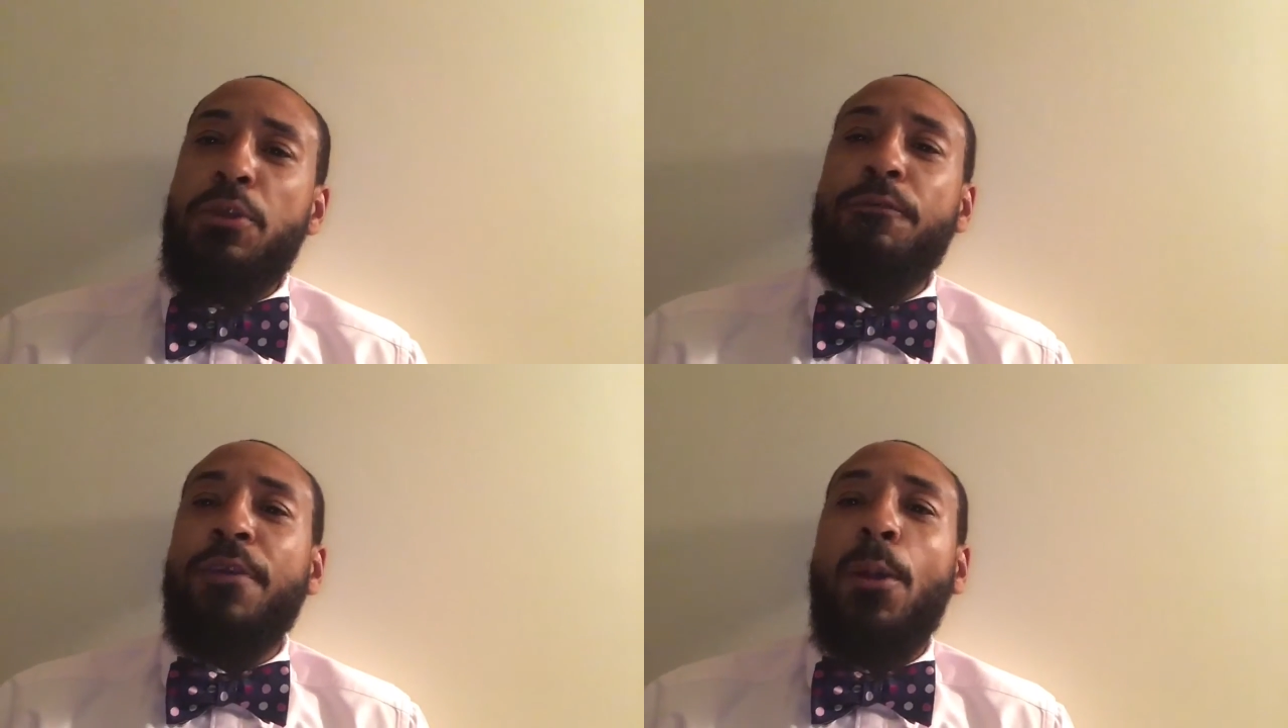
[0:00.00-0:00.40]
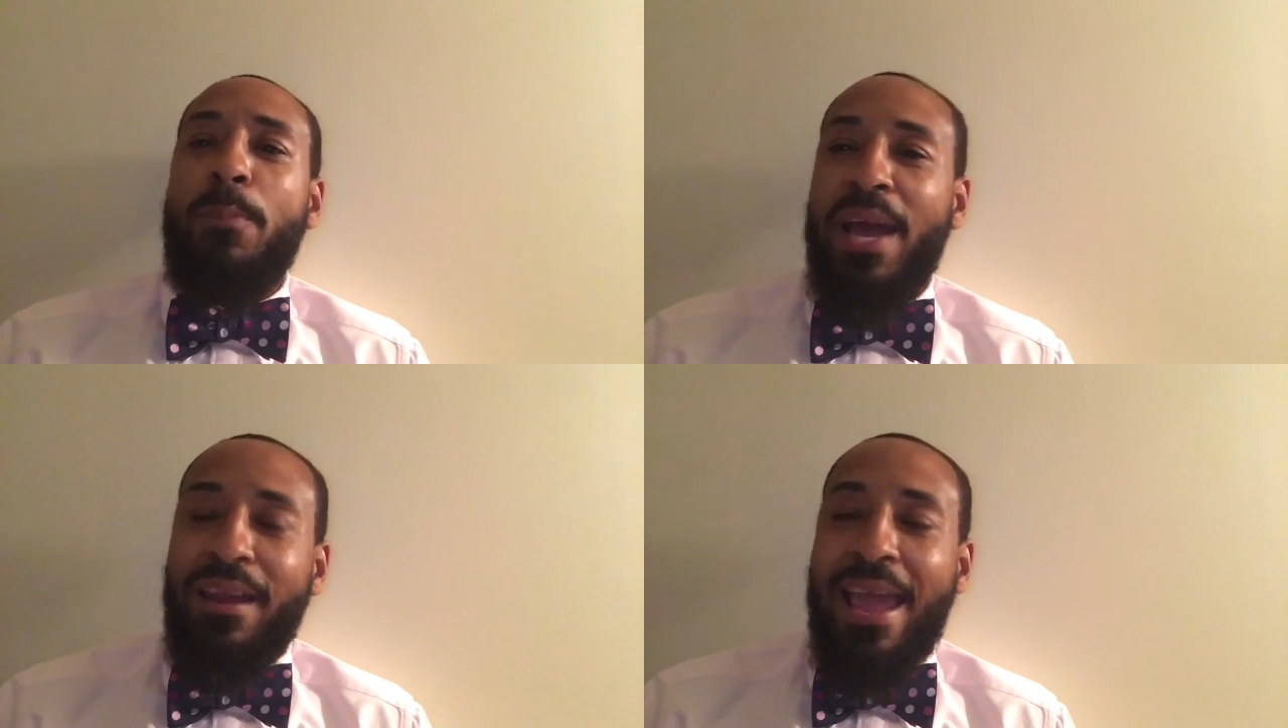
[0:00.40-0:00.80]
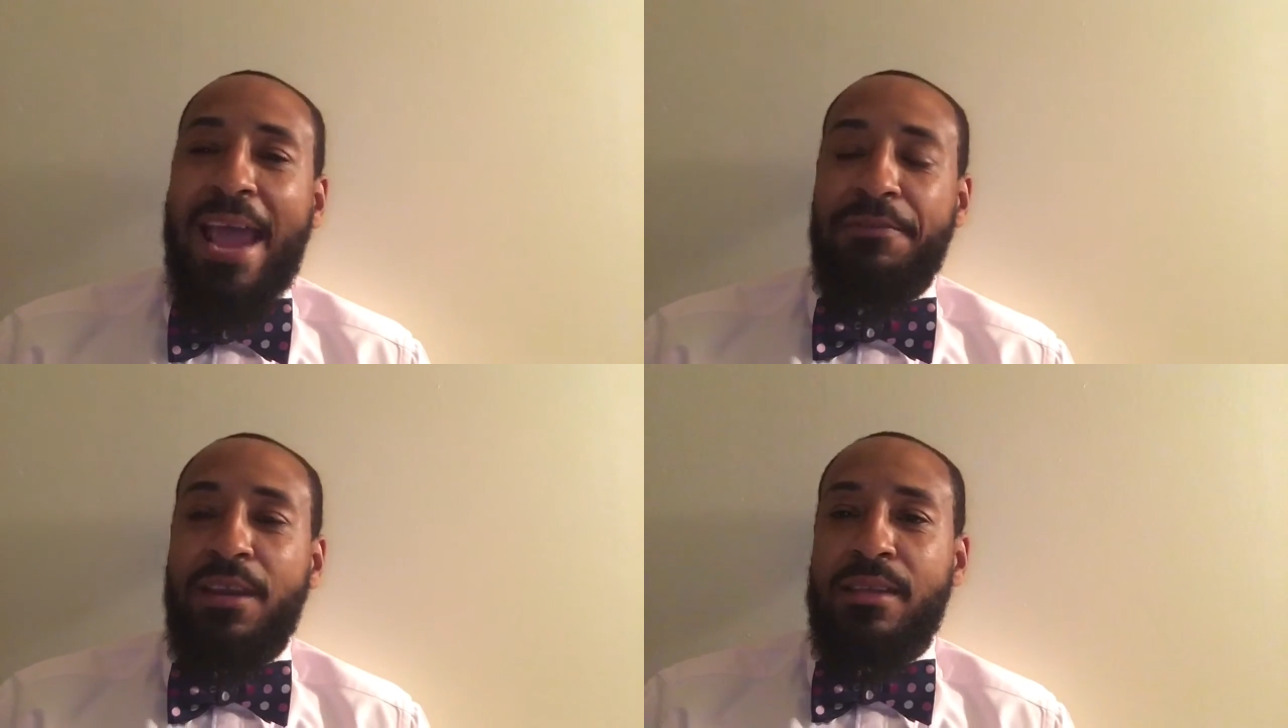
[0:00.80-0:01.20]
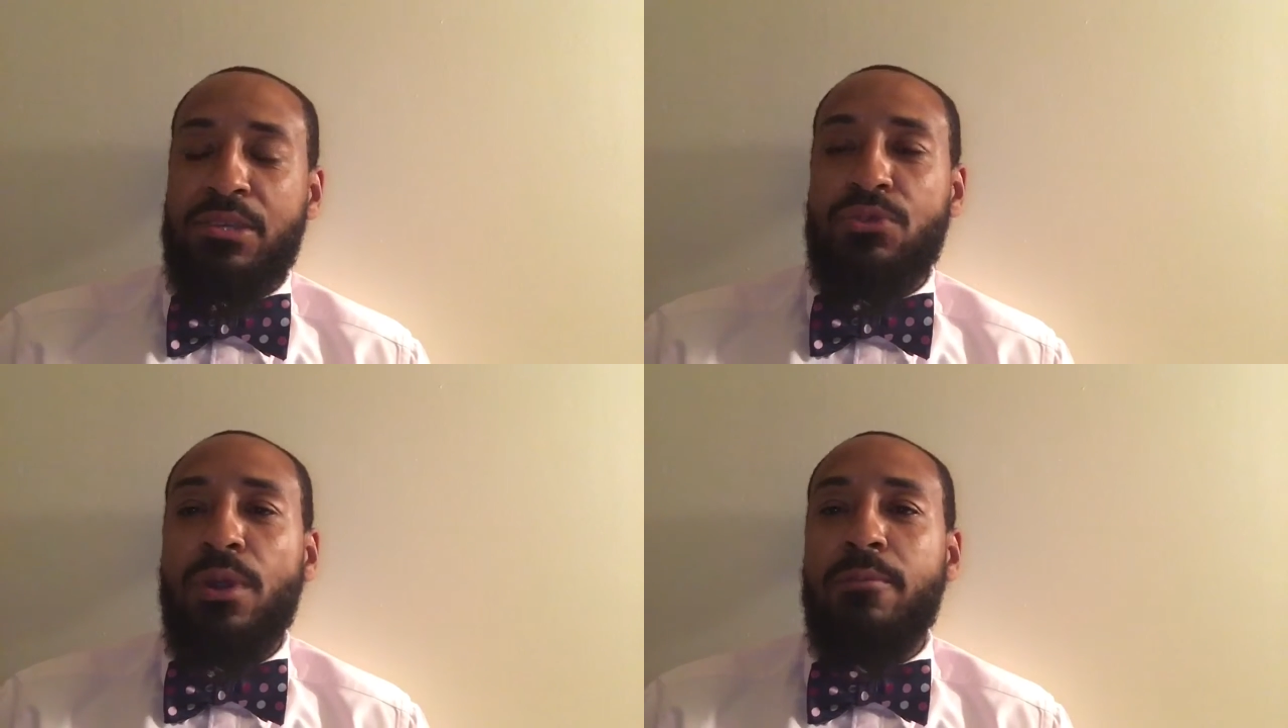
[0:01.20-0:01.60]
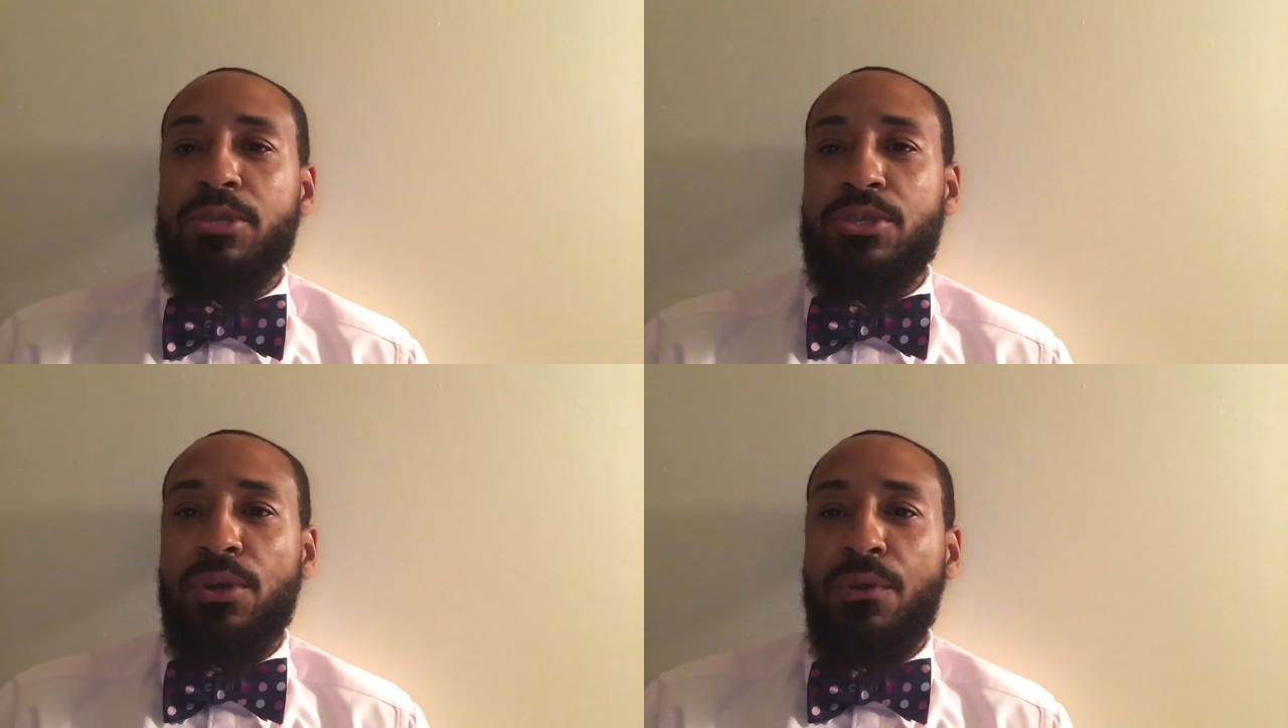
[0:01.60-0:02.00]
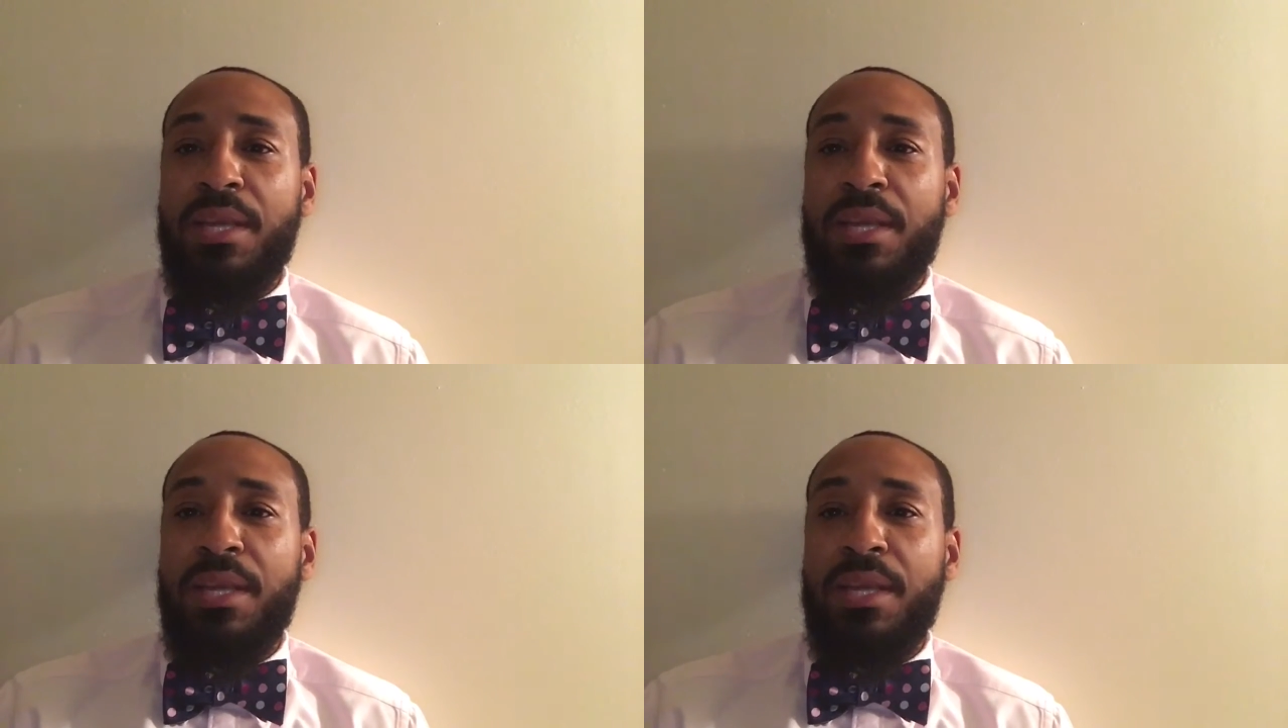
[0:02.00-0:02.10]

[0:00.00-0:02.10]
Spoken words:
felt better after that story was told.